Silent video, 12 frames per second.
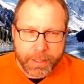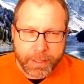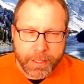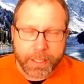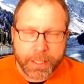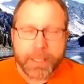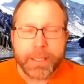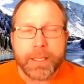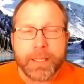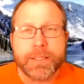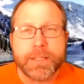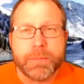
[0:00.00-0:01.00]
it
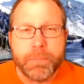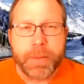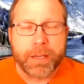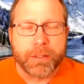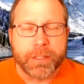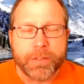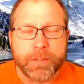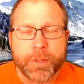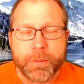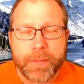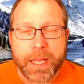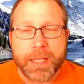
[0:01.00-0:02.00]
is better if you're
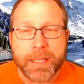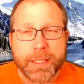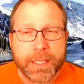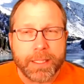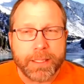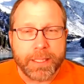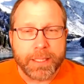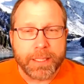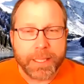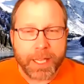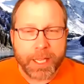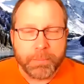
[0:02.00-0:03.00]
making an indie
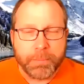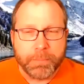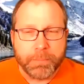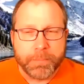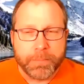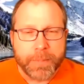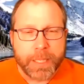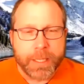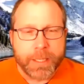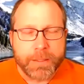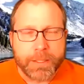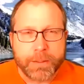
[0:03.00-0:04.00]
game
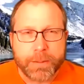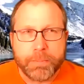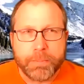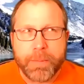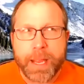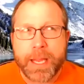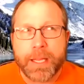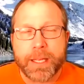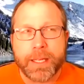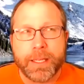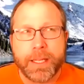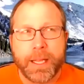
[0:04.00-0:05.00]
to make
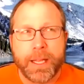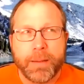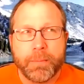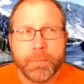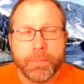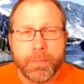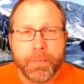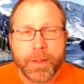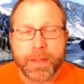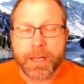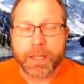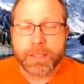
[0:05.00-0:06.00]
a game
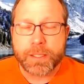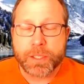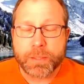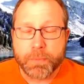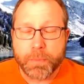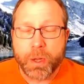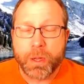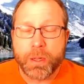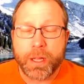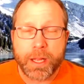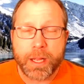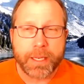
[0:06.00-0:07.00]
that a small
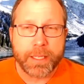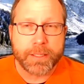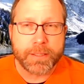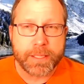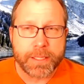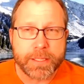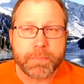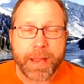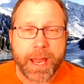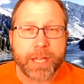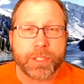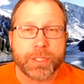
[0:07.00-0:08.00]
audience is
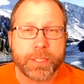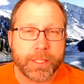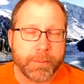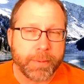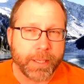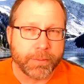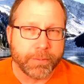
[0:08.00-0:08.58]
passionate about